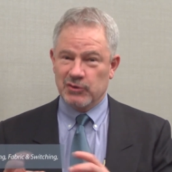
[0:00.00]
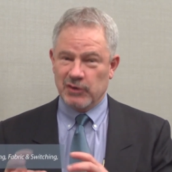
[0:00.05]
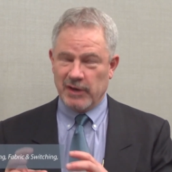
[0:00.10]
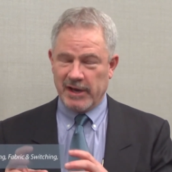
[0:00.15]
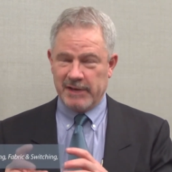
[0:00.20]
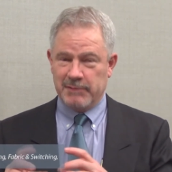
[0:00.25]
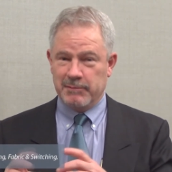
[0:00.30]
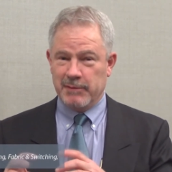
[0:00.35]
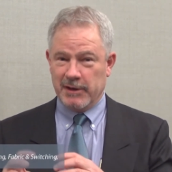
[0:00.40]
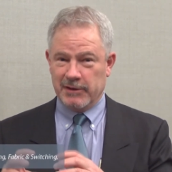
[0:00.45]

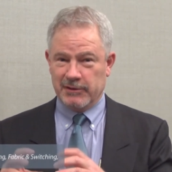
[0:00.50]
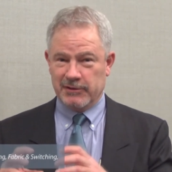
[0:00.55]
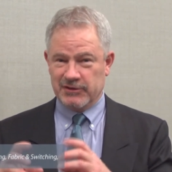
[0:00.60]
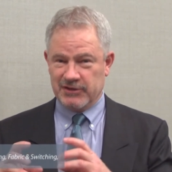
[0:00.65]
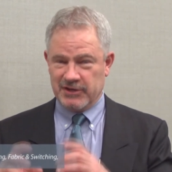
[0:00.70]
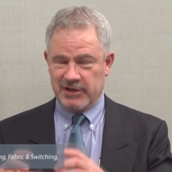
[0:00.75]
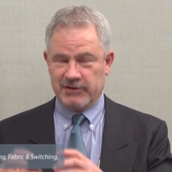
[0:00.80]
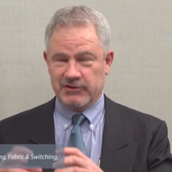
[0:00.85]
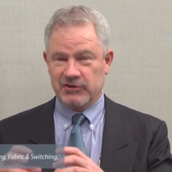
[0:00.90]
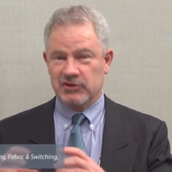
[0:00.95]
a better
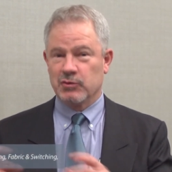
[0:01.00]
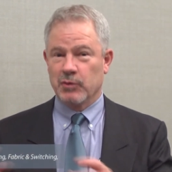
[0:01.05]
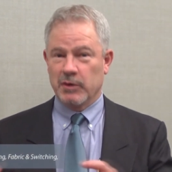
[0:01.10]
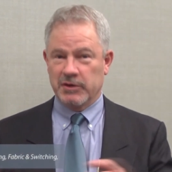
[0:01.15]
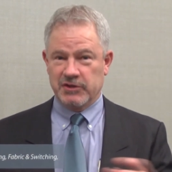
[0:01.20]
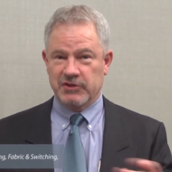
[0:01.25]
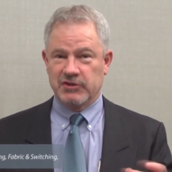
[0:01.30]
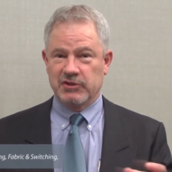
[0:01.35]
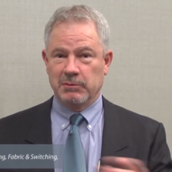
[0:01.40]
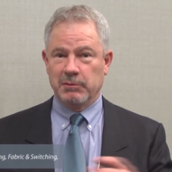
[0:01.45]
set of
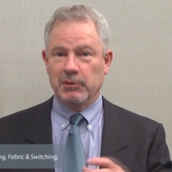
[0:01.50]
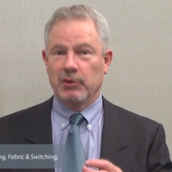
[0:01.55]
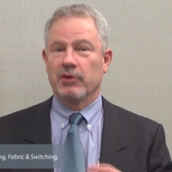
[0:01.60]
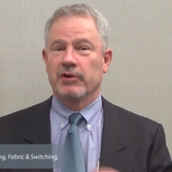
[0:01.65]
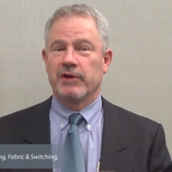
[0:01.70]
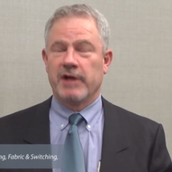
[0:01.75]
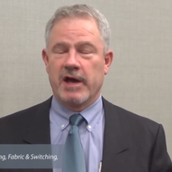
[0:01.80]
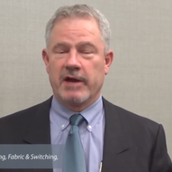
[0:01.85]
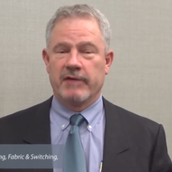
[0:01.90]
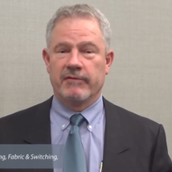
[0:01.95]
switches to
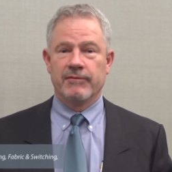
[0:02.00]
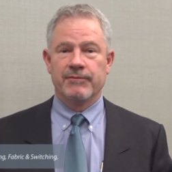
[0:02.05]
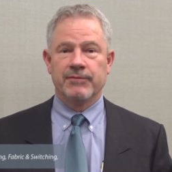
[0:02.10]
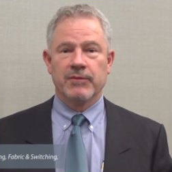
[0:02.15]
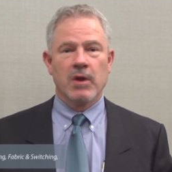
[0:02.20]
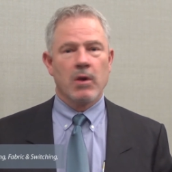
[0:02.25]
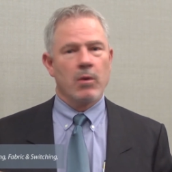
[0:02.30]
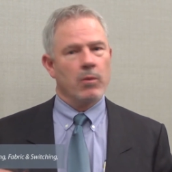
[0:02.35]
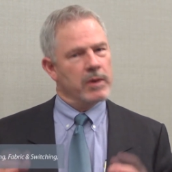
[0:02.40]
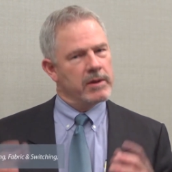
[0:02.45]
build it out of,
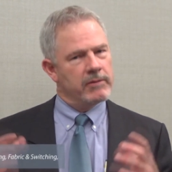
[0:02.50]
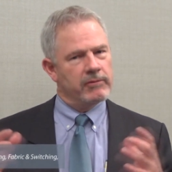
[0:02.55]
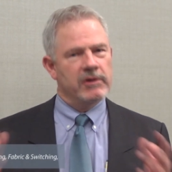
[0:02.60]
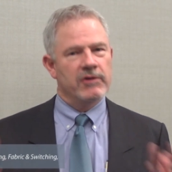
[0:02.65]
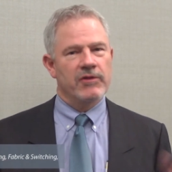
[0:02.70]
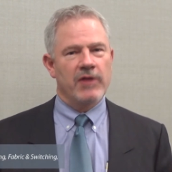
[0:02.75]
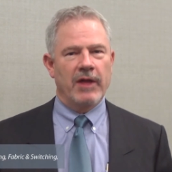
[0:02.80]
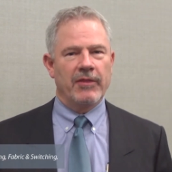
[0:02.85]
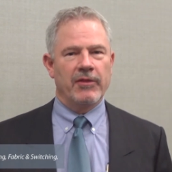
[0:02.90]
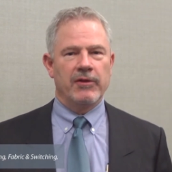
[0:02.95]
we
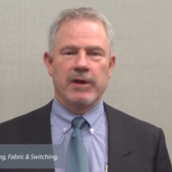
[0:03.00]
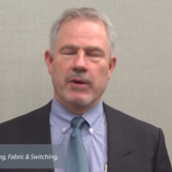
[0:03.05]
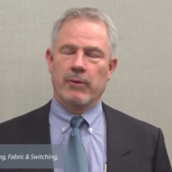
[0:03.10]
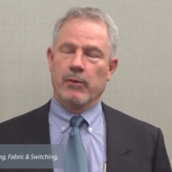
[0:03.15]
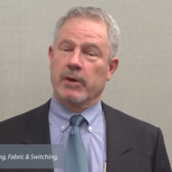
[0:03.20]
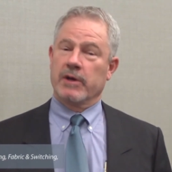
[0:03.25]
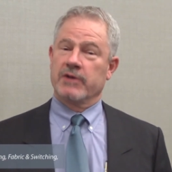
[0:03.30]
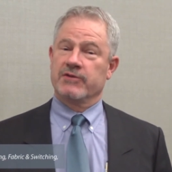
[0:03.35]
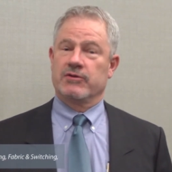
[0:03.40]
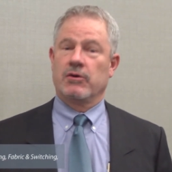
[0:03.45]
rethought the
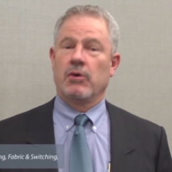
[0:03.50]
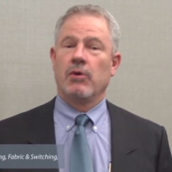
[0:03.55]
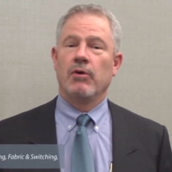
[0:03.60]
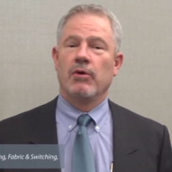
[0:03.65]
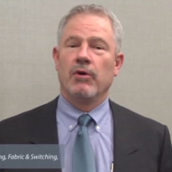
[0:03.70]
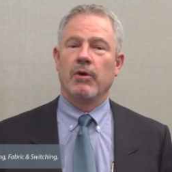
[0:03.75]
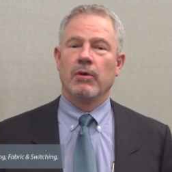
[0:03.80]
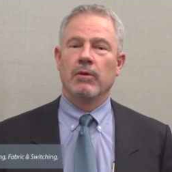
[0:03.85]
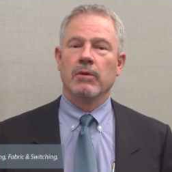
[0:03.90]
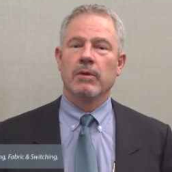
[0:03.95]
network as a
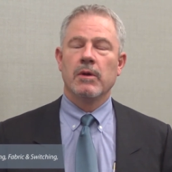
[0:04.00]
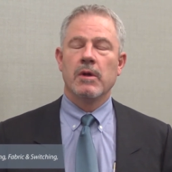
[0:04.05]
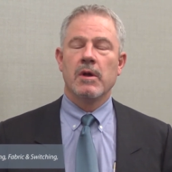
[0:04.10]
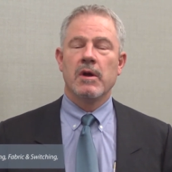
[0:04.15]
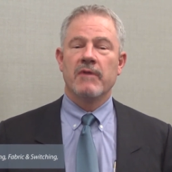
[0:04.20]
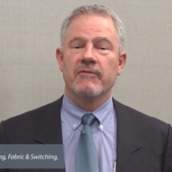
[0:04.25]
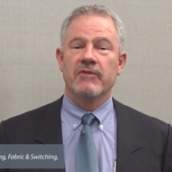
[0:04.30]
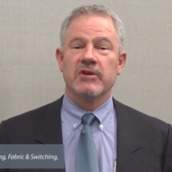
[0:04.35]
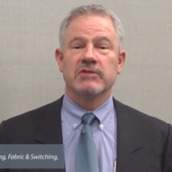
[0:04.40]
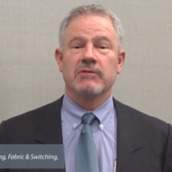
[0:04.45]
whole.
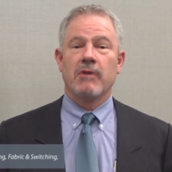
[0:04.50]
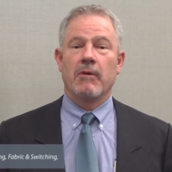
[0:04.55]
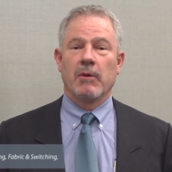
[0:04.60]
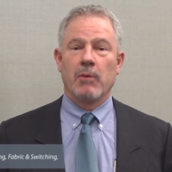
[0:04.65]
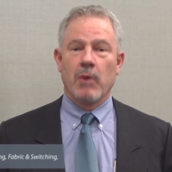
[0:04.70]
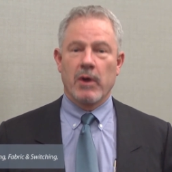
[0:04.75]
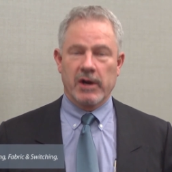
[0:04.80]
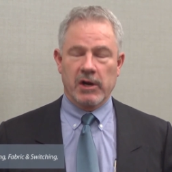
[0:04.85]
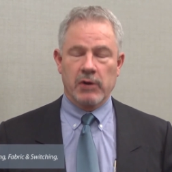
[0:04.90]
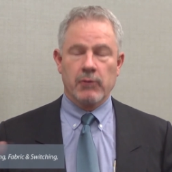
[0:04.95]
First of all, we
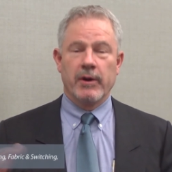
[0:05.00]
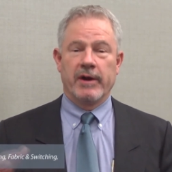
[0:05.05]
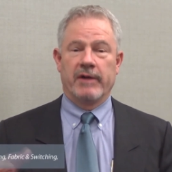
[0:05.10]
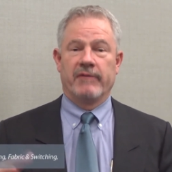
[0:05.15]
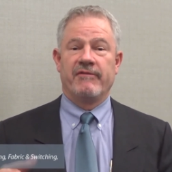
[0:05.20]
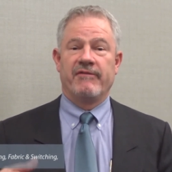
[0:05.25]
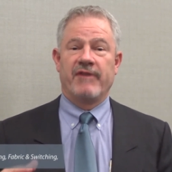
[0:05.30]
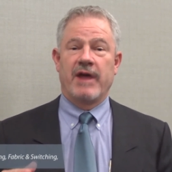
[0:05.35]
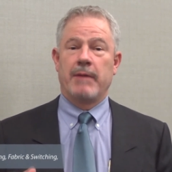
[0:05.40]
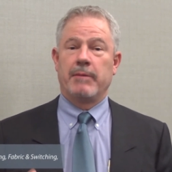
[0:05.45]
want to create a
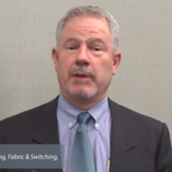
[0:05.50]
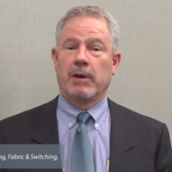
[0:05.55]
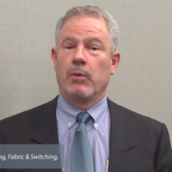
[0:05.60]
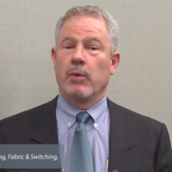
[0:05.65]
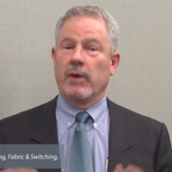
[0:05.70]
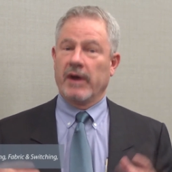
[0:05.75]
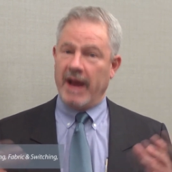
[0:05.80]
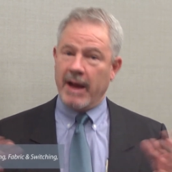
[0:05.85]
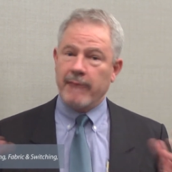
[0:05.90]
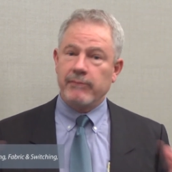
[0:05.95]
fabric
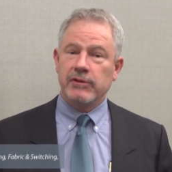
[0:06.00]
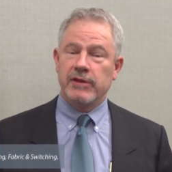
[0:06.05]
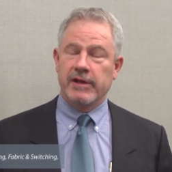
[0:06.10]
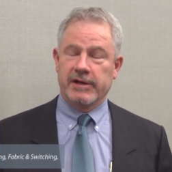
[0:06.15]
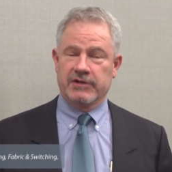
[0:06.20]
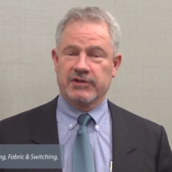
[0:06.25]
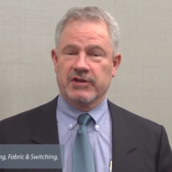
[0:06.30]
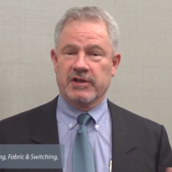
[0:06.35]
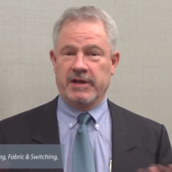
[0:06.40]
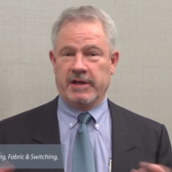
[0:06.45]
where everything
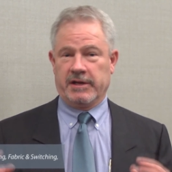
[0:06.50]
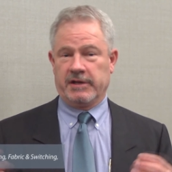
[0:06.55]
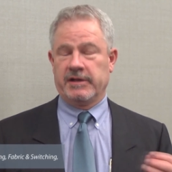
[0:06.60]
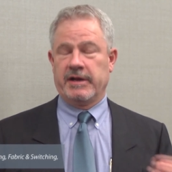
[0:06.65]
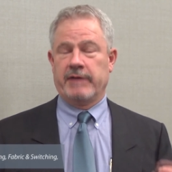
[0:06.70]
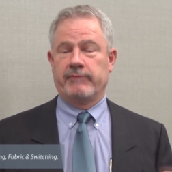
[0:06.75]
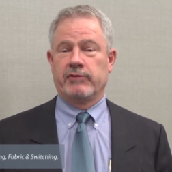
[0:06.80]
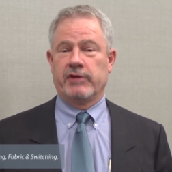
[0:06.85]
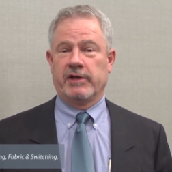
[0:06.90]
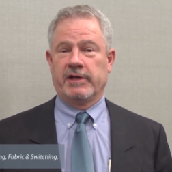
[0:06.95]
is connected to
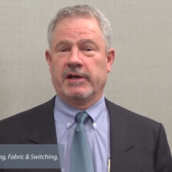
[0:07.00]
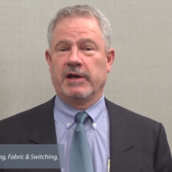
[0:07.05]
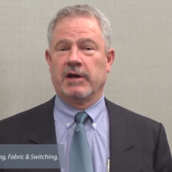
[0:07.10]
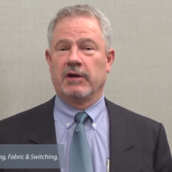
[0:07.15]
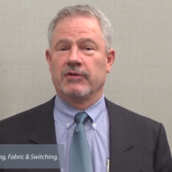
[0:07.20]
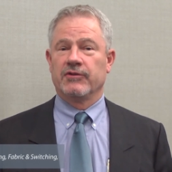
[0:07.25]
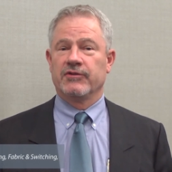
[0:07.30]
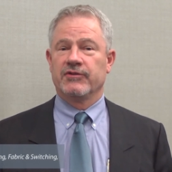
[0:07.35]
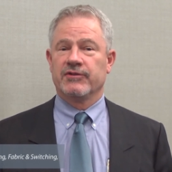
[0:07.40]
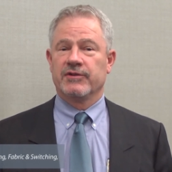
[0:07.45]
everything
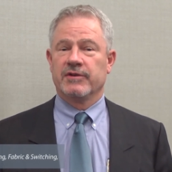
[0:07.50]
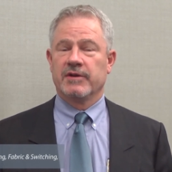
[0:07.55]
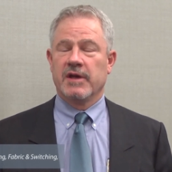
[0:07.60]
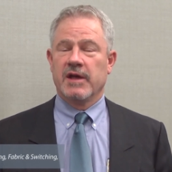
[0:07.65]
else.